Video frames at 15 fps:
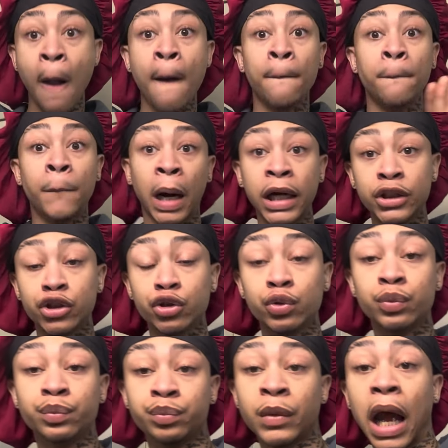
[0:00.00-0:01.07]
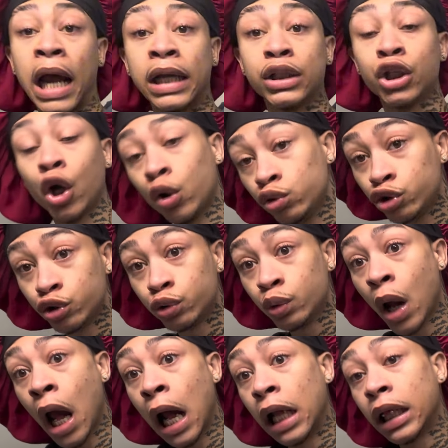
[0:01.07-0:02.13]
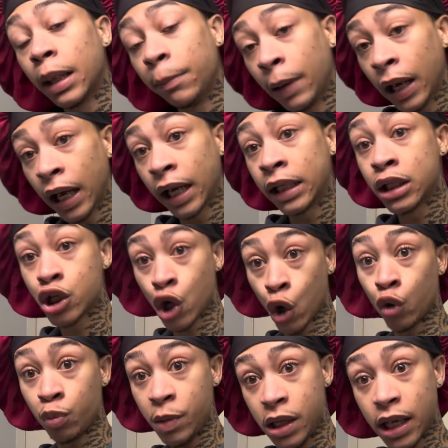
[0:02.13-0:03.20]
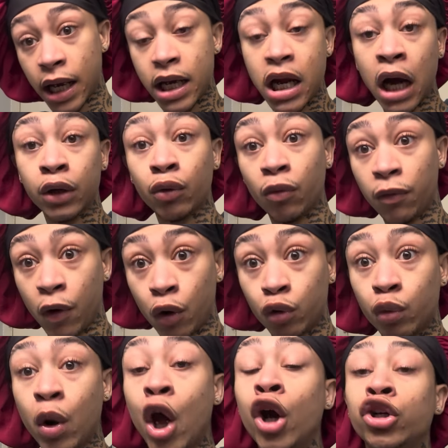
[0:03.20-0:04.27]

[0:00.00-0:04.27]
Mind you, I told you the man told me that he got no phone.